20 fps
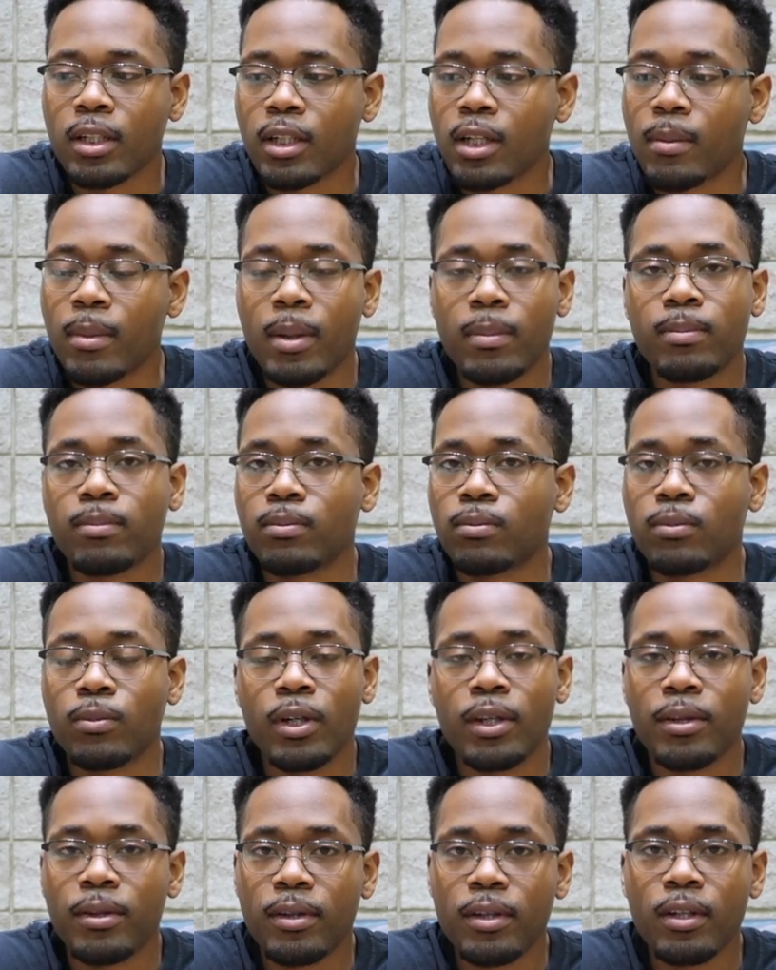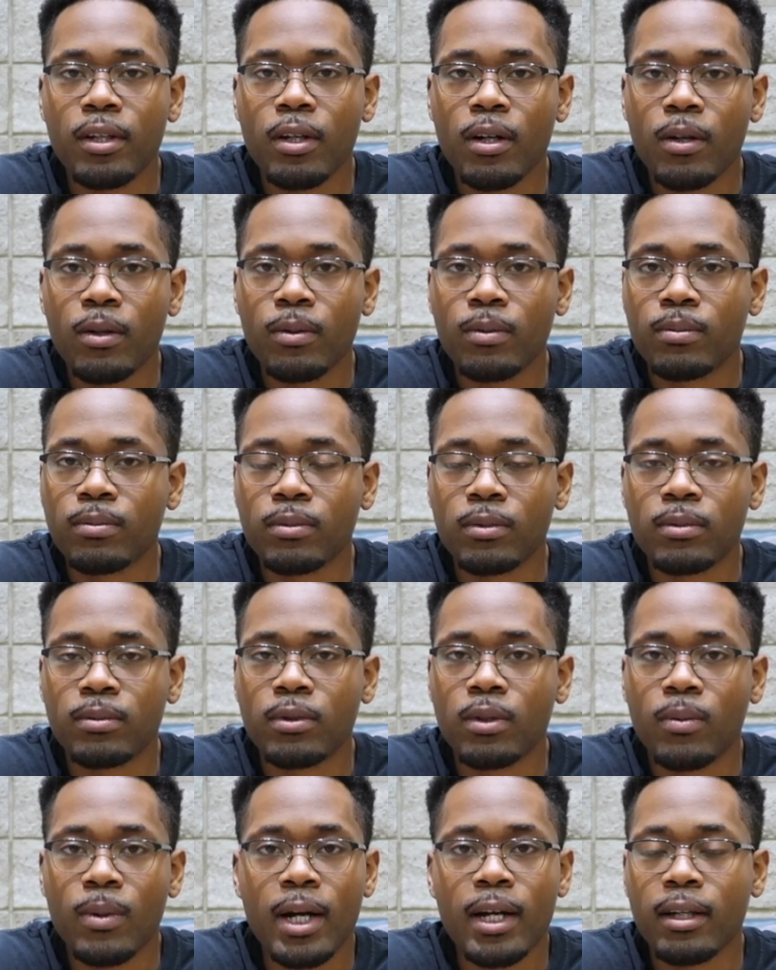come up with the
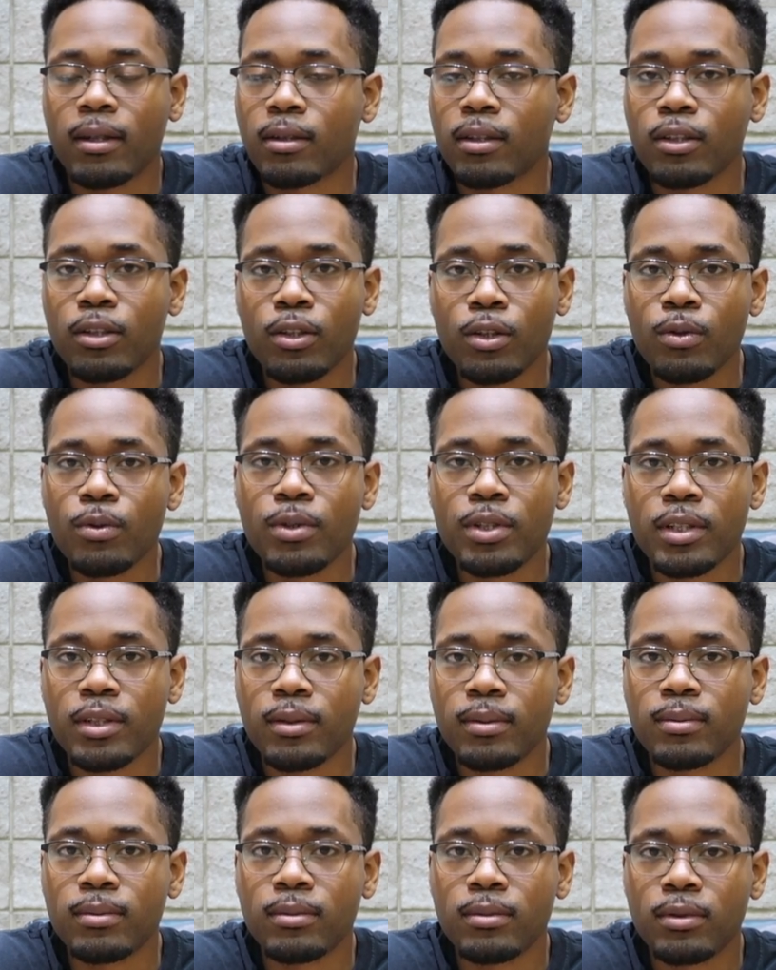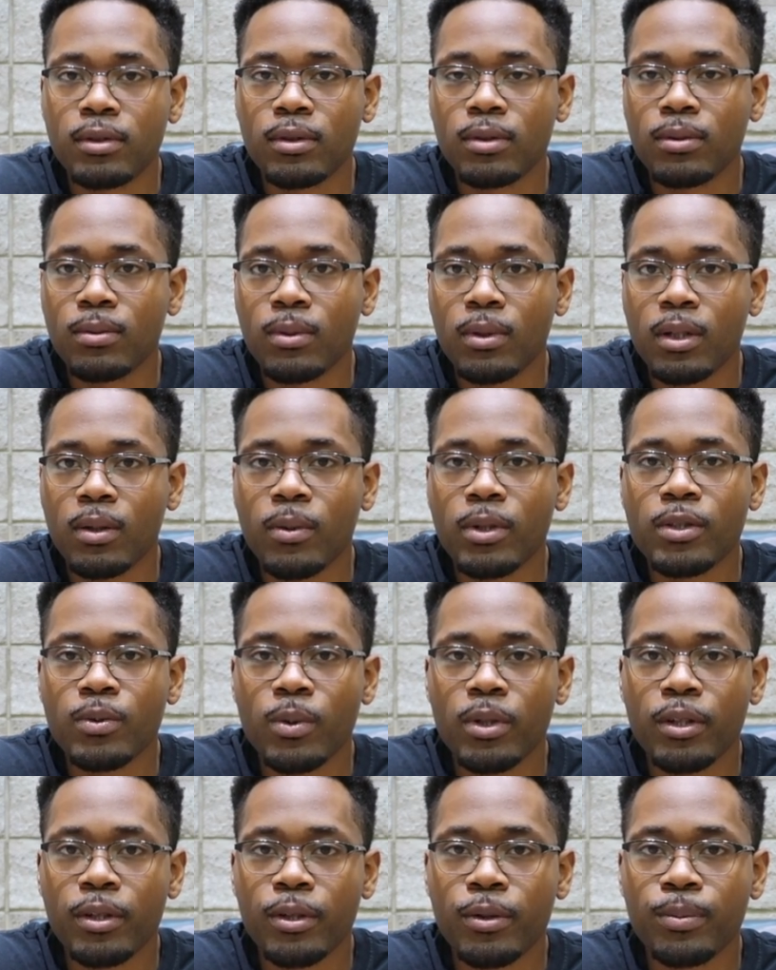right conclusion to what you
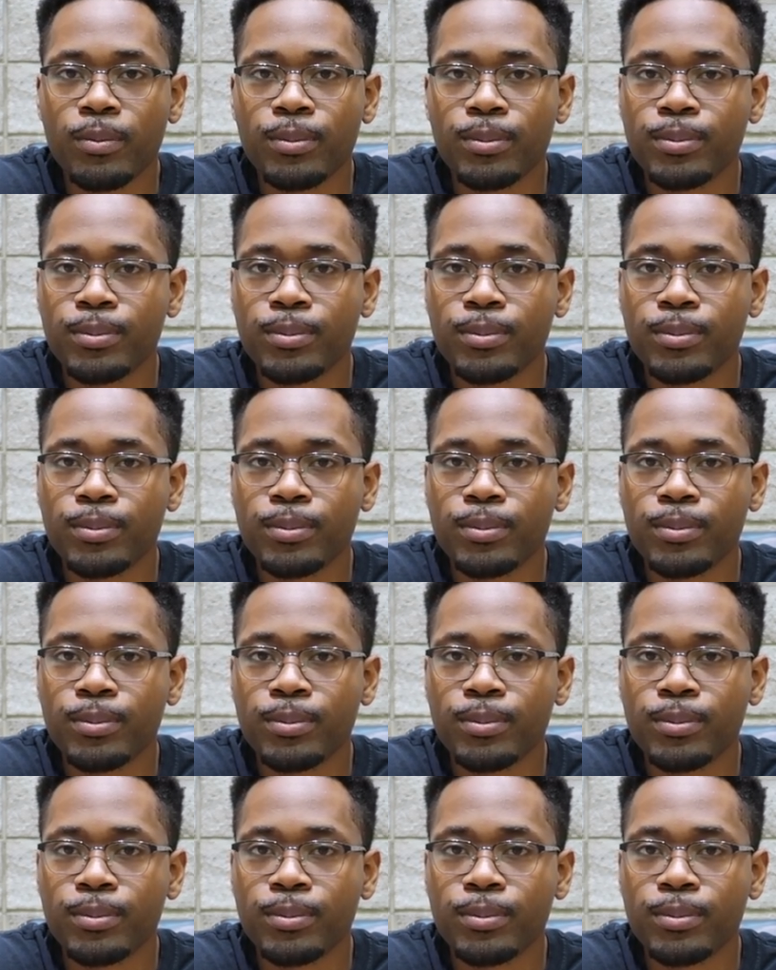want to do.